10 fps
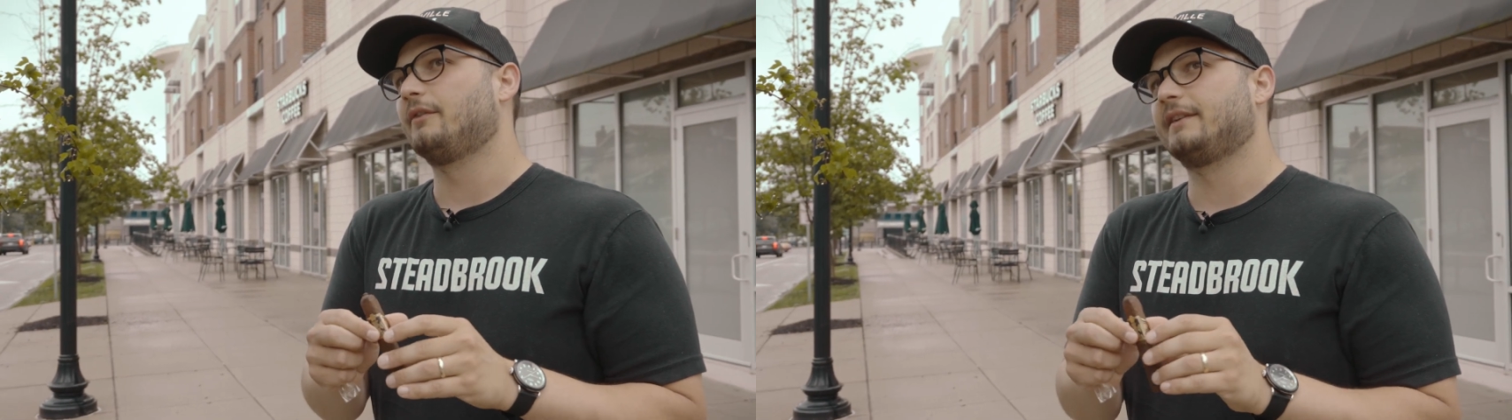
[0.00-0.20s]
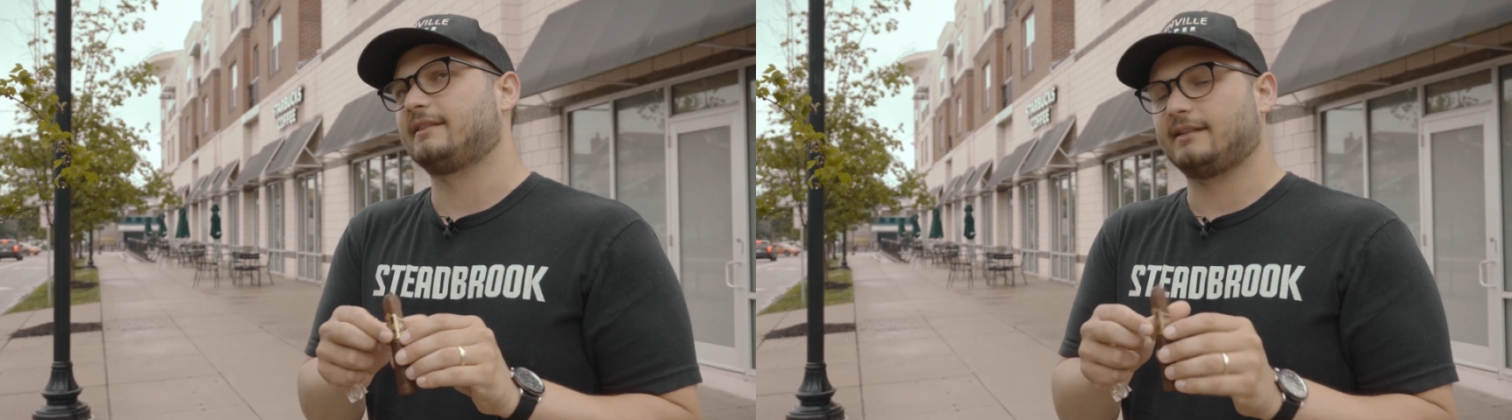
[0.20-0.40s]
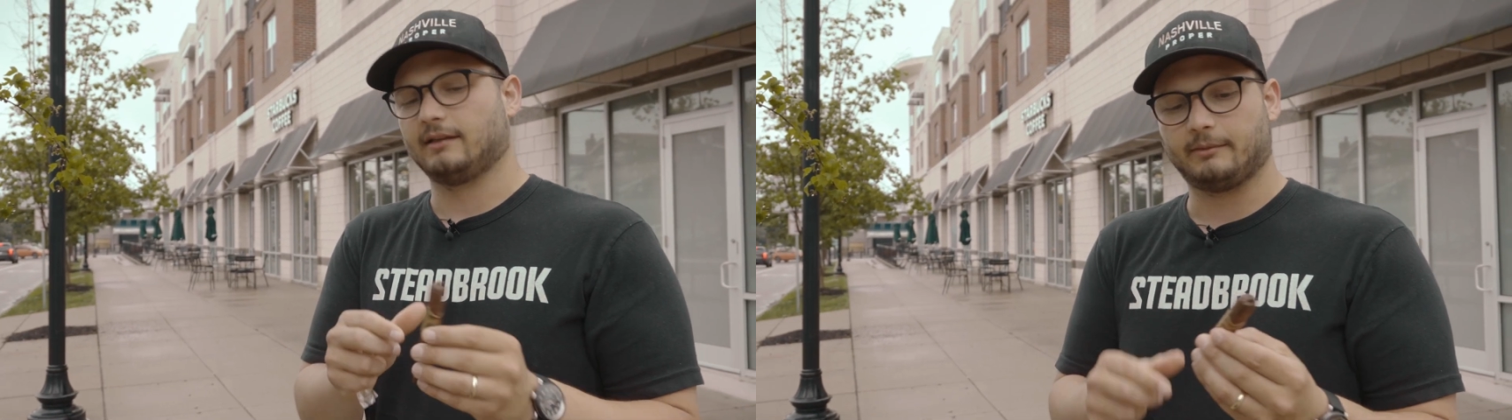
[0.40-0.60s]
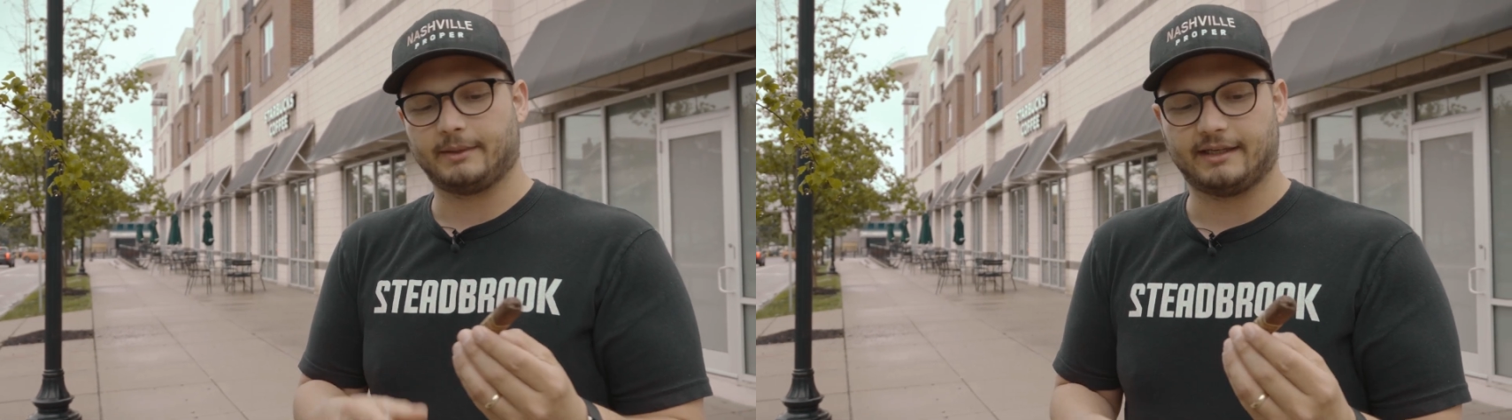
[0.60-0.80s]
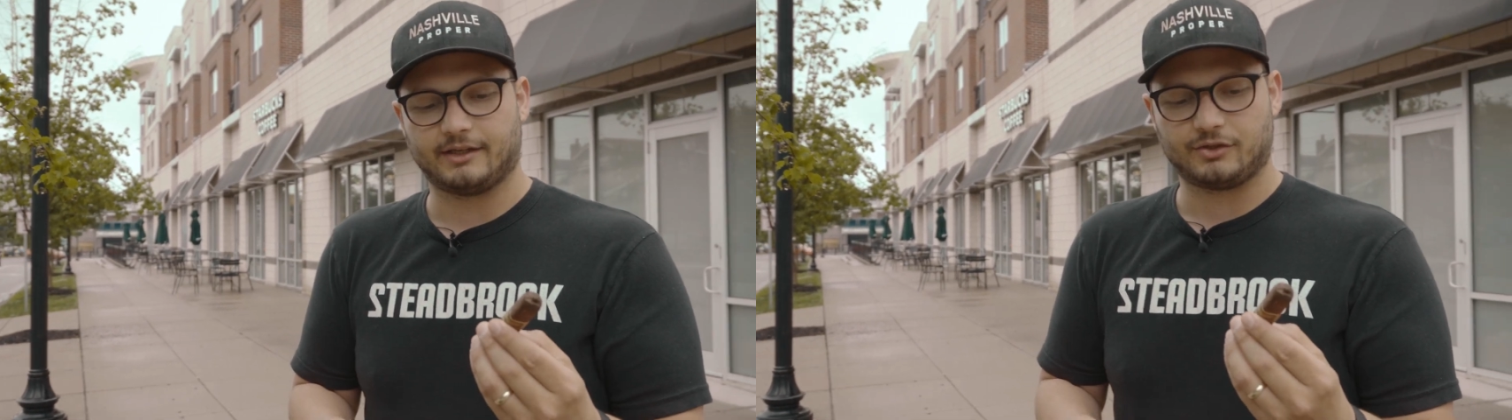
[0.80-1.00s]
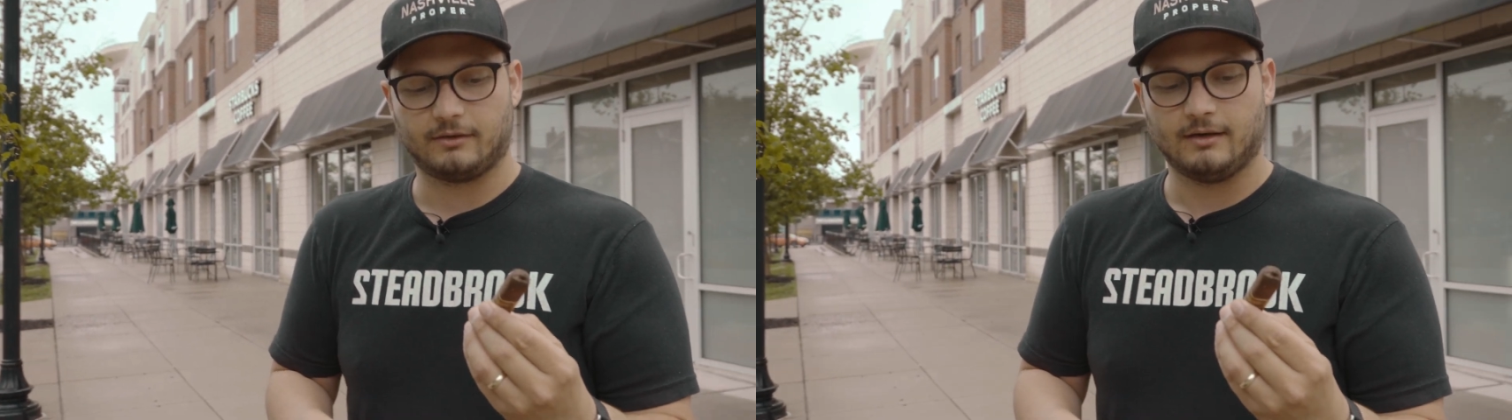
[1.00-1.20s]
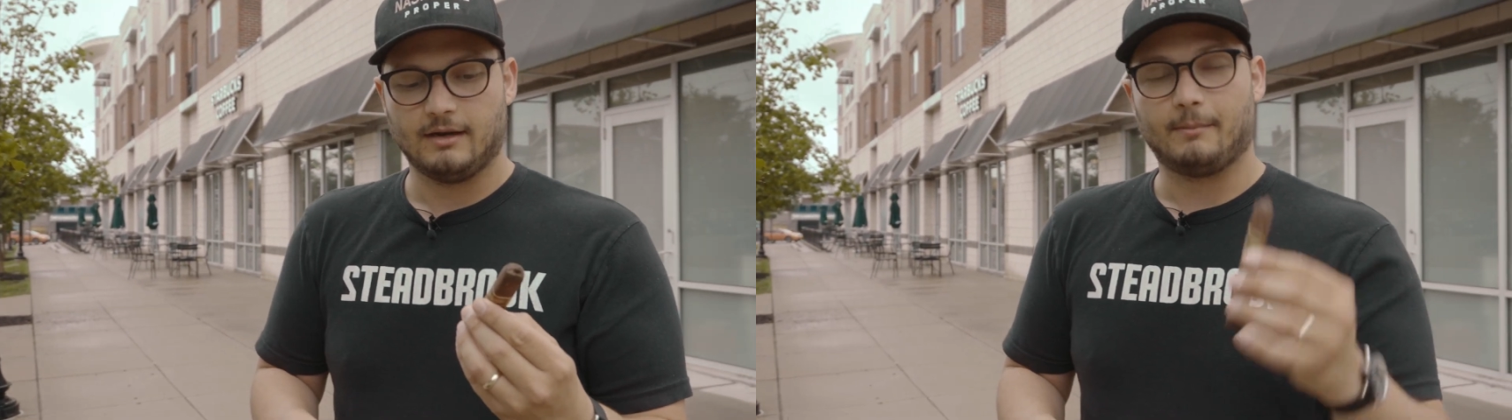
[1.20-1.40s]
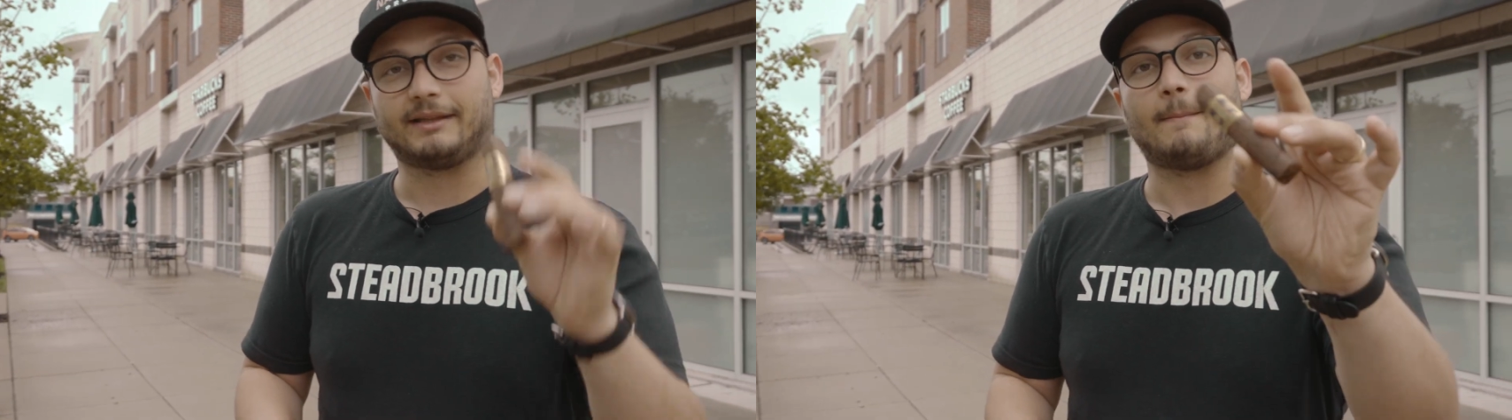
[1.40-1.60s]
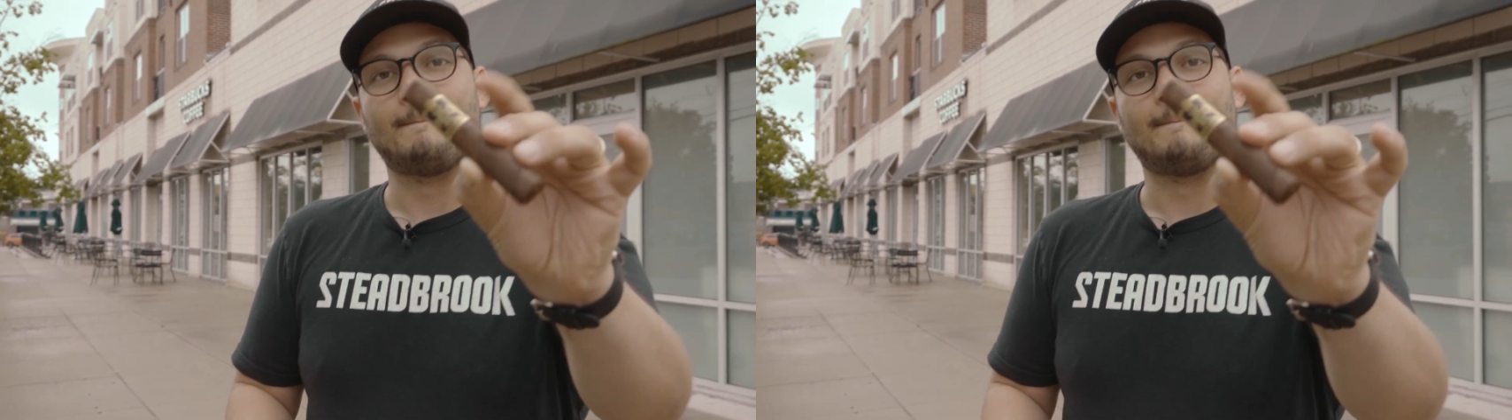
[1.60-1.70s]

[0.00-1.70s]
if it's still limited edition, but the